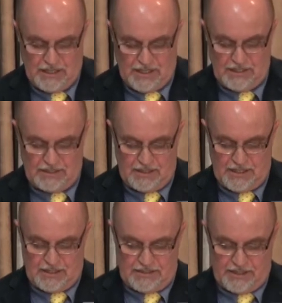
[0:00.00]
and
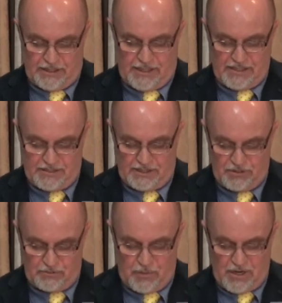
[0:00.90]
dinner guests that
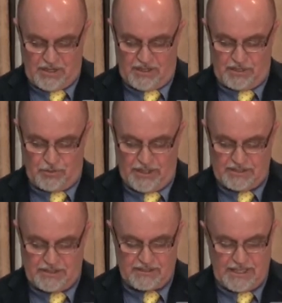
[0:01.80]
took part in the
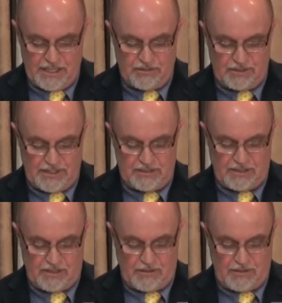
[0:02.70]
26th Annual Delta